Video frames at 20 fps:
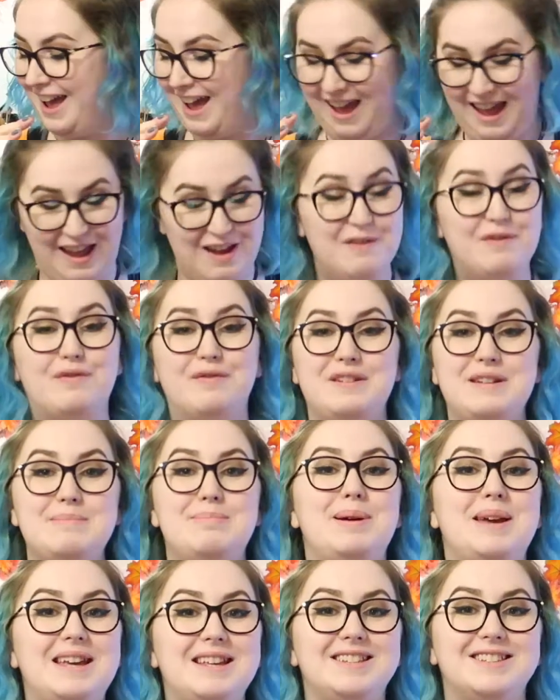every
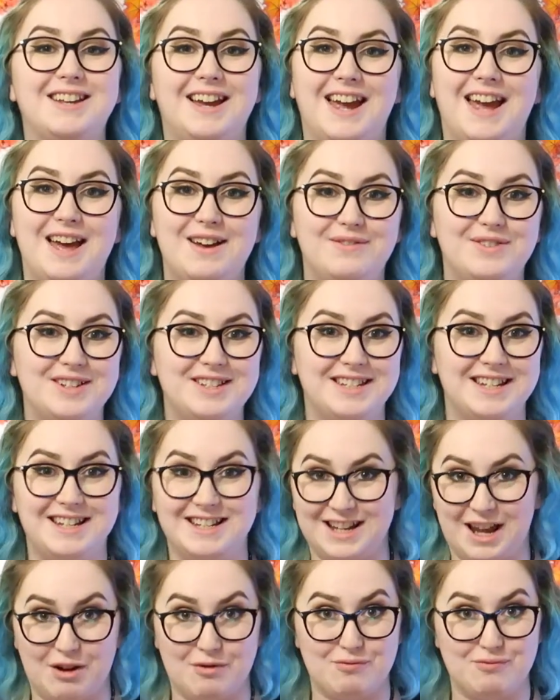piece I ever
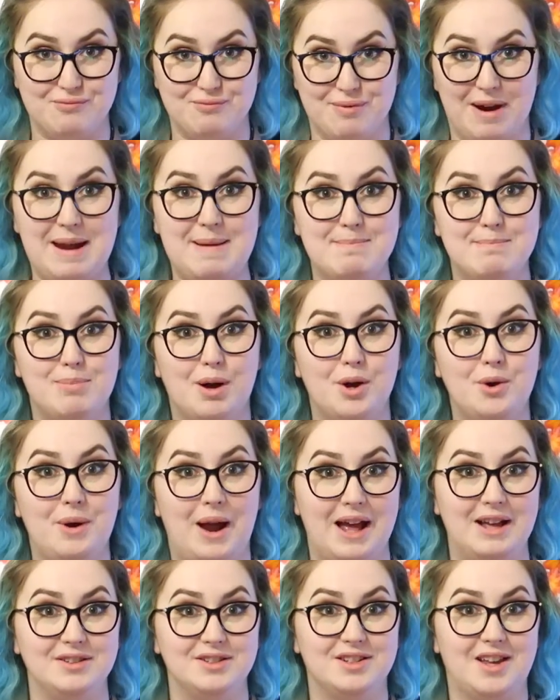did a rainbow
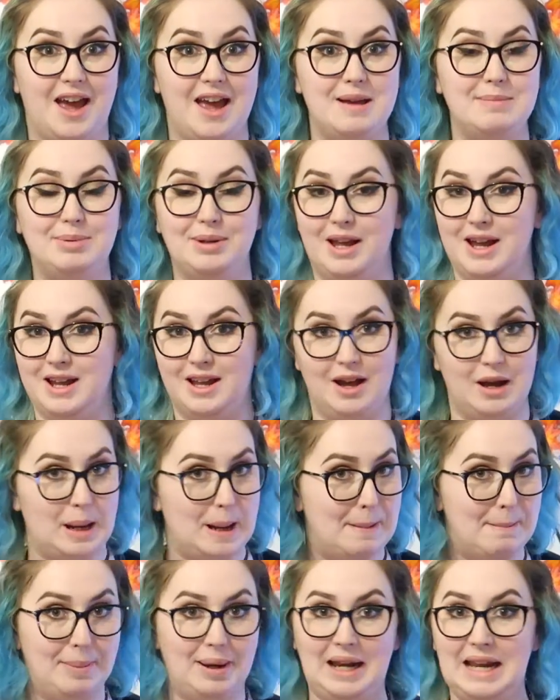hellscape, like a
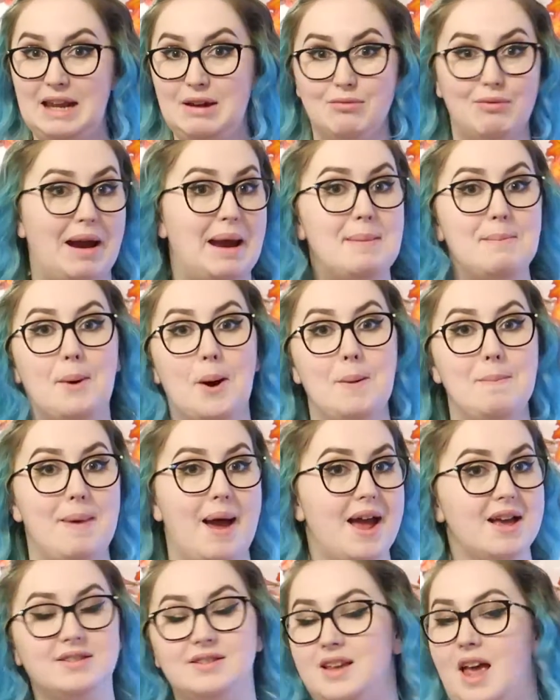complete rainbow
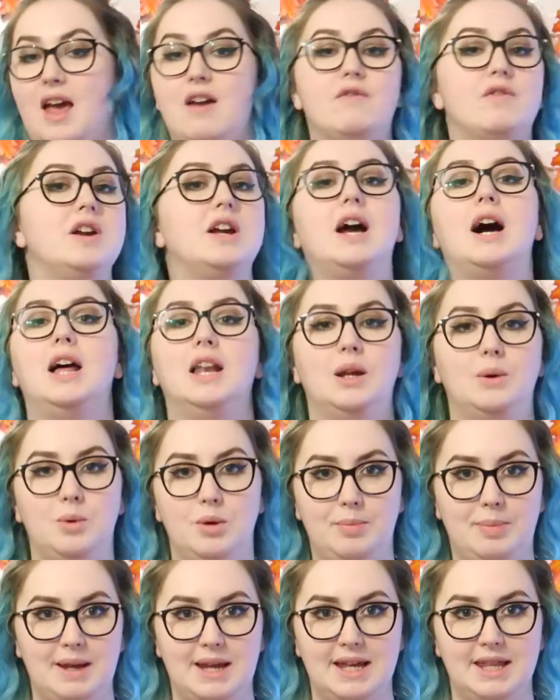mess. Every colour
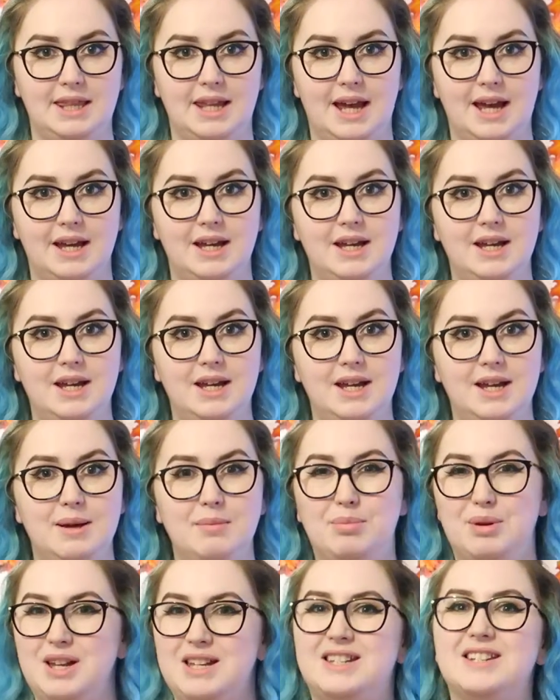would be in there.
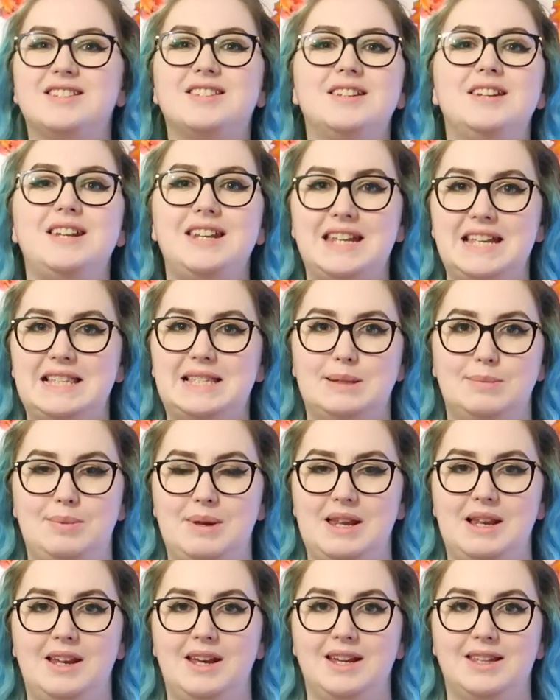But it doesn't need to
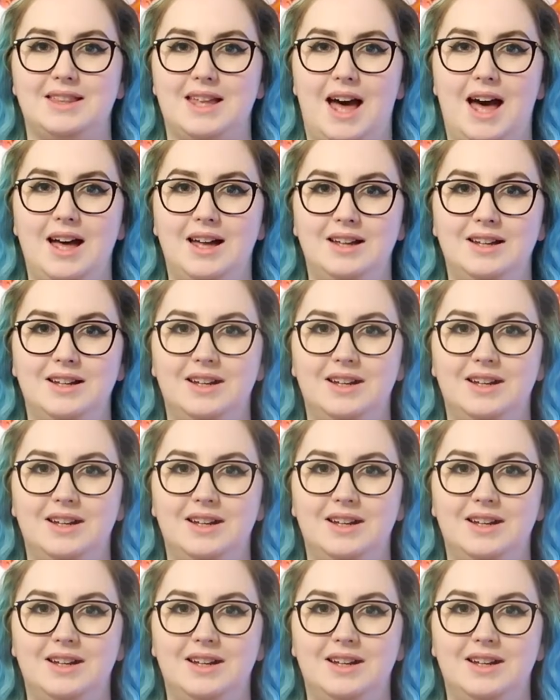be like that.